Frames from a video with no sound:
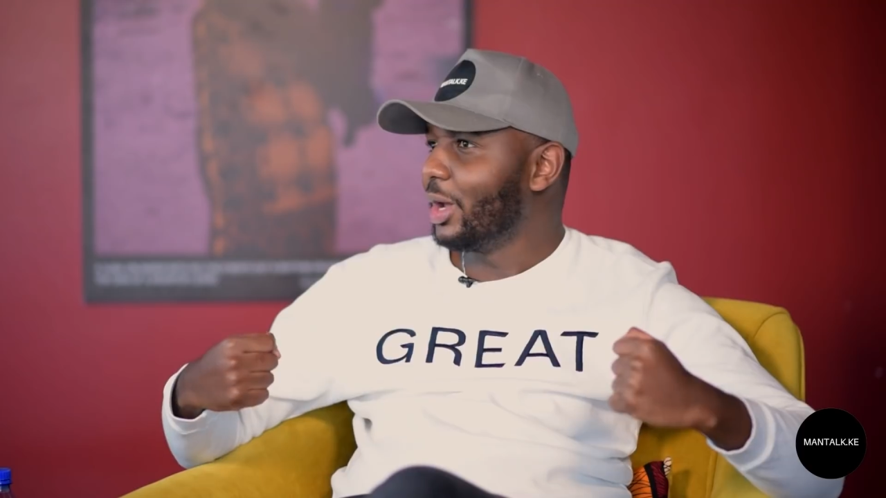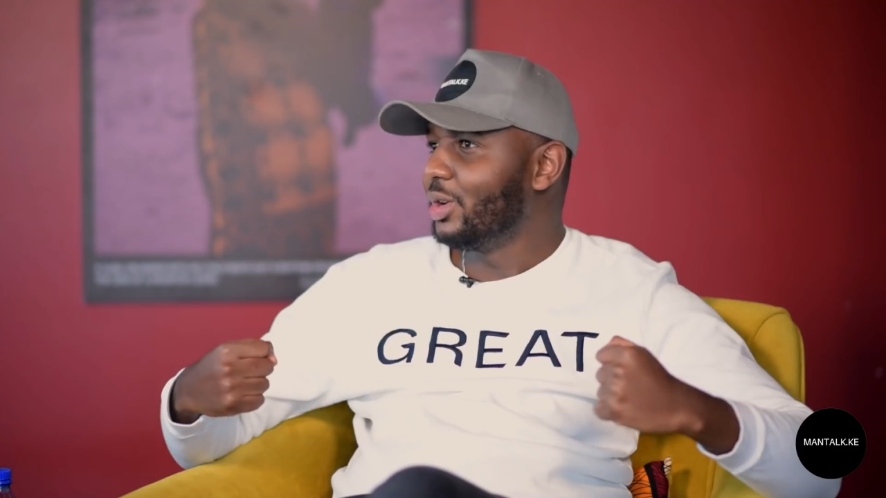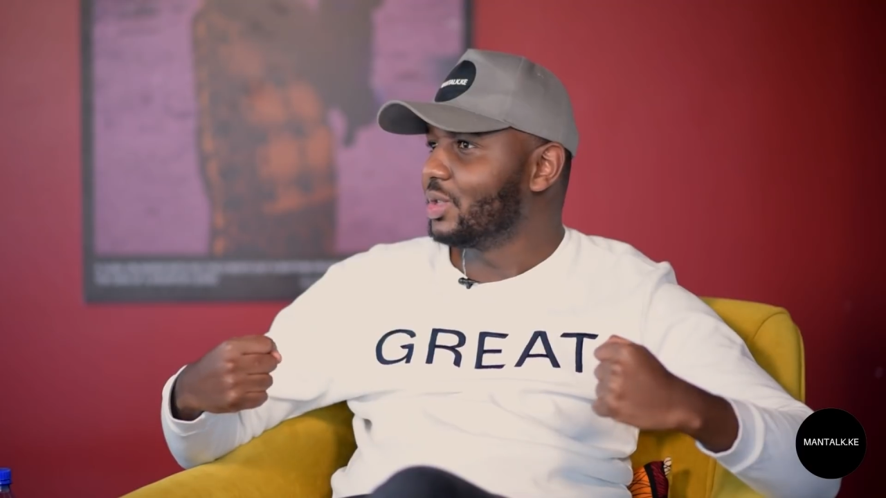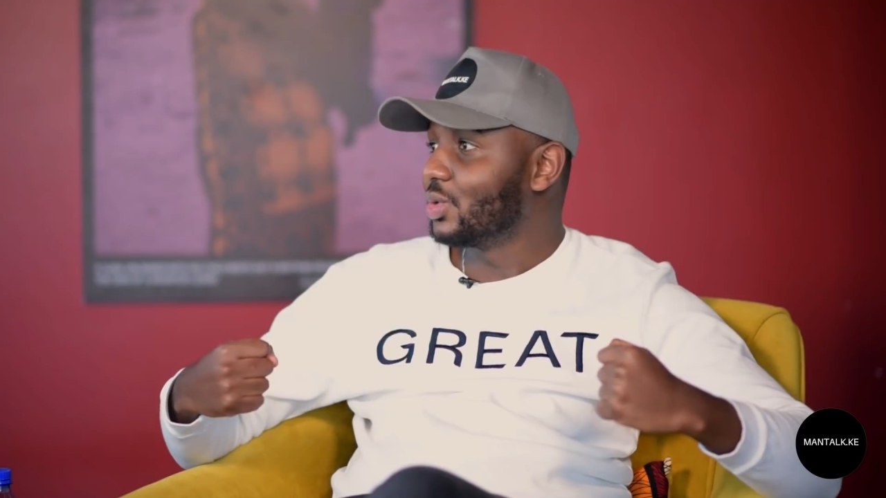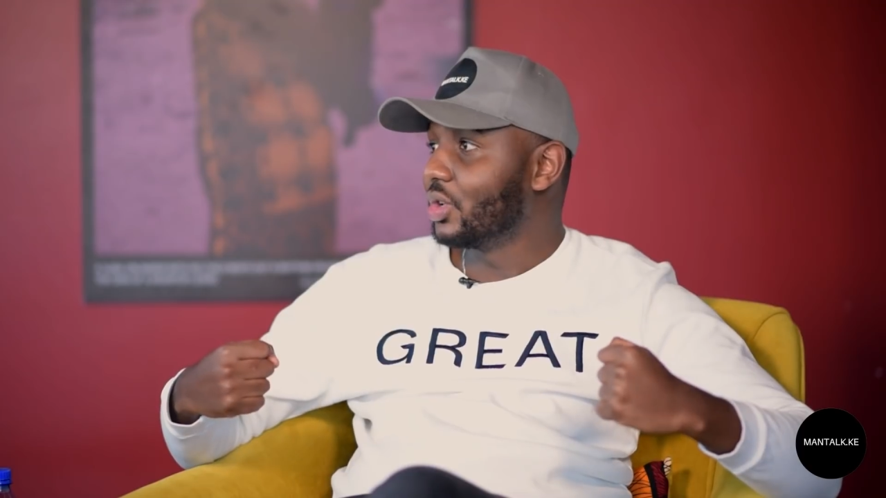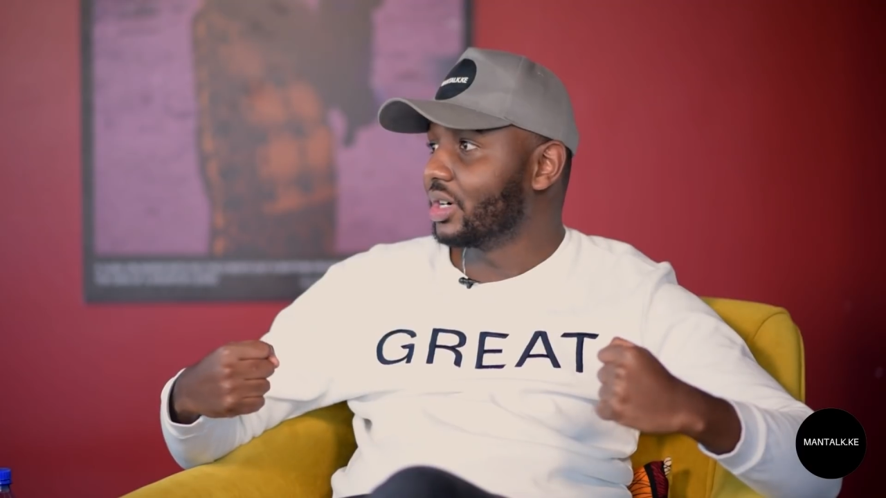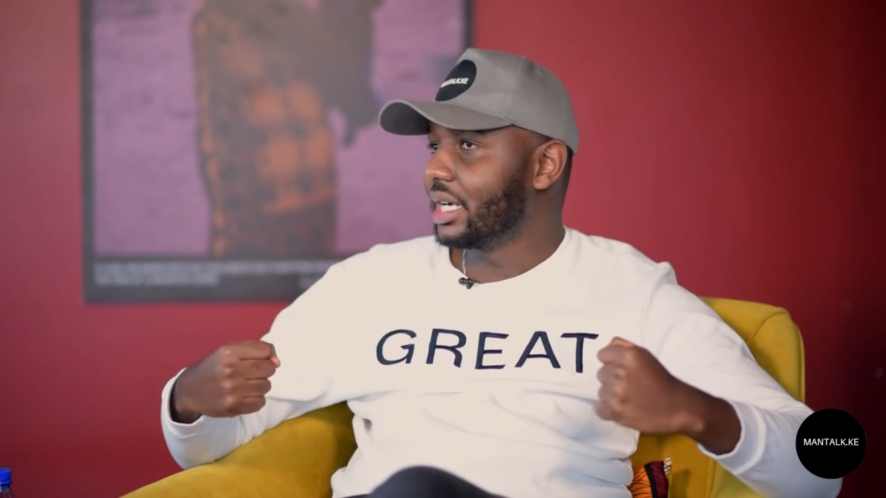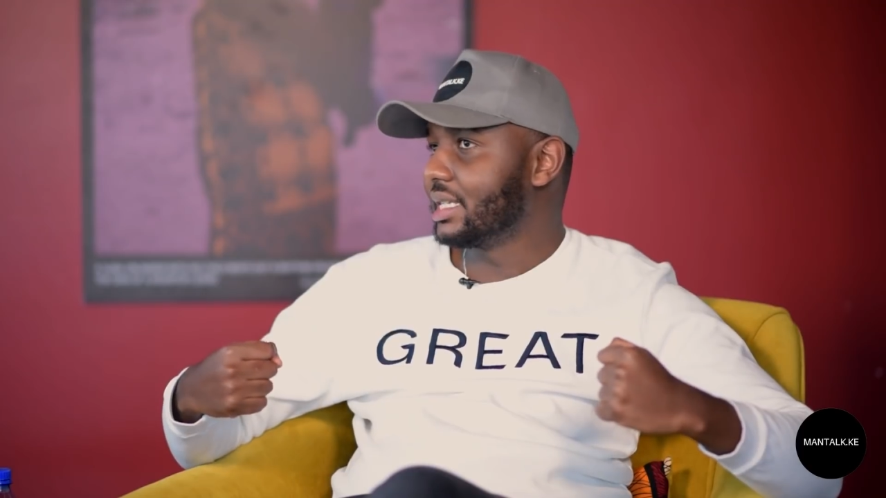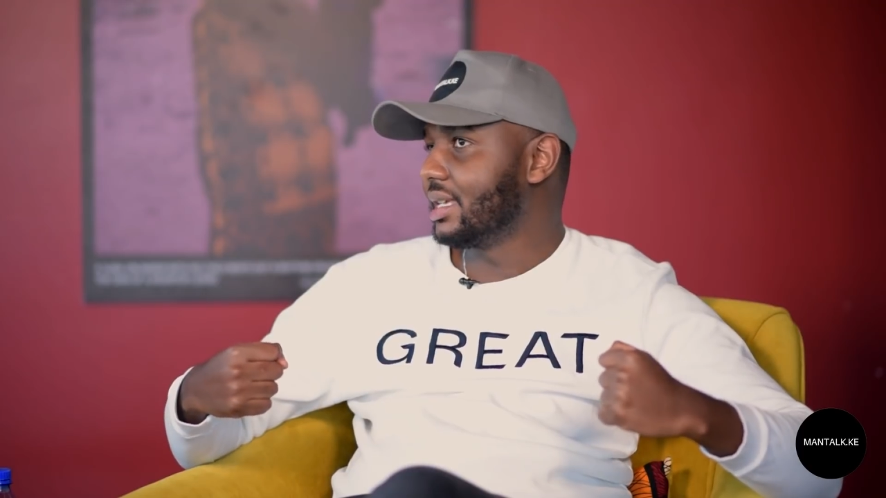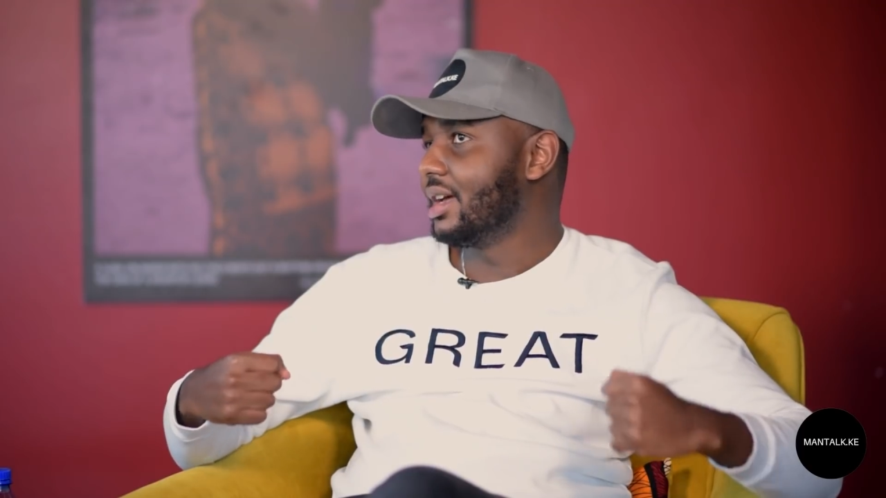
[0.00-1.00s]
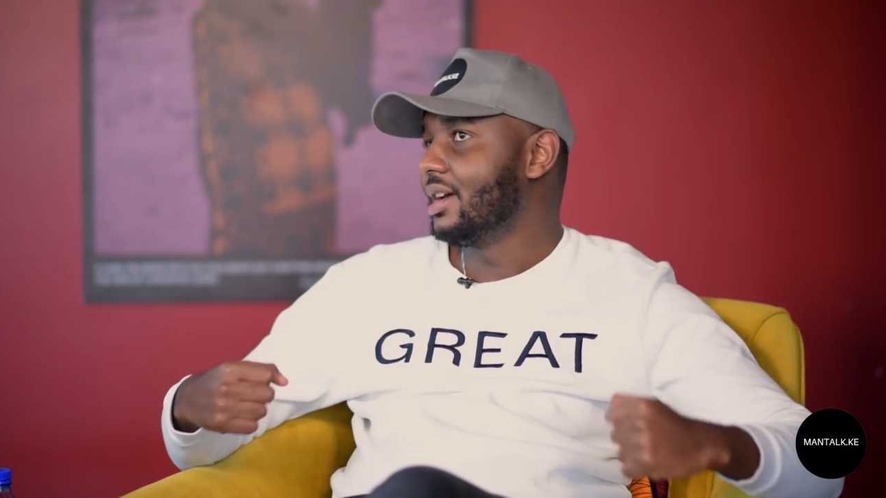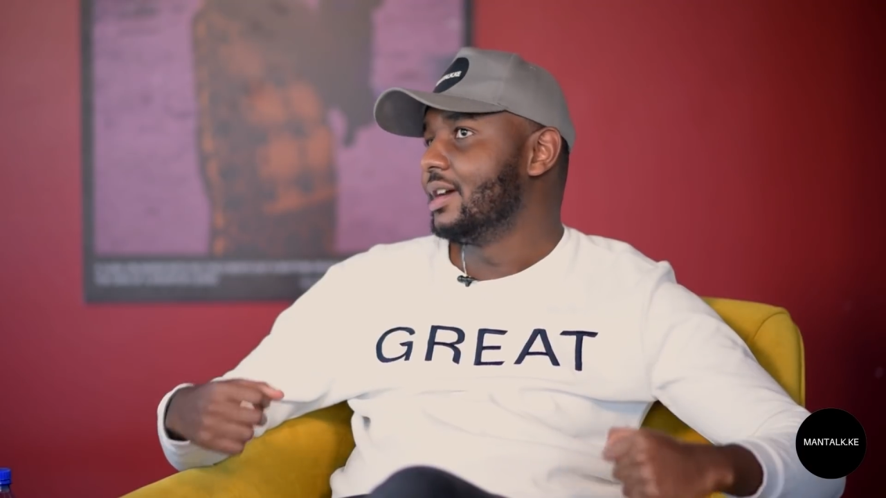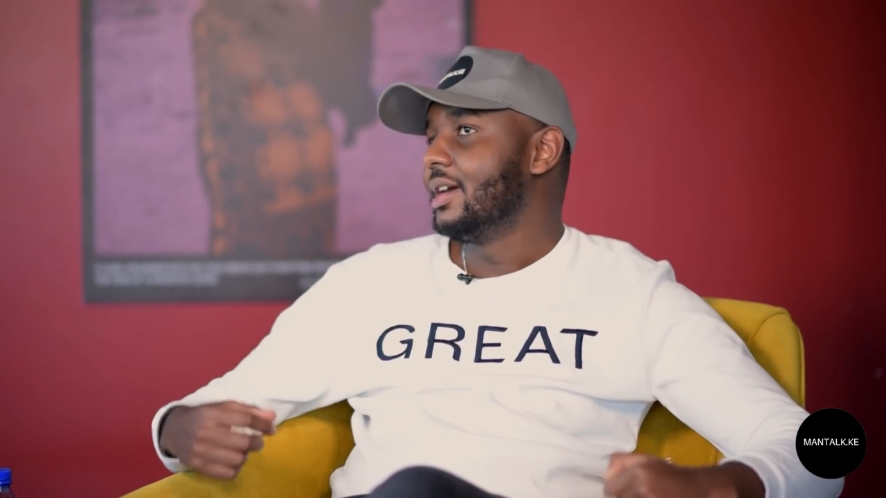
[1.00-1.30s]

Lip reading: I need to go crazy.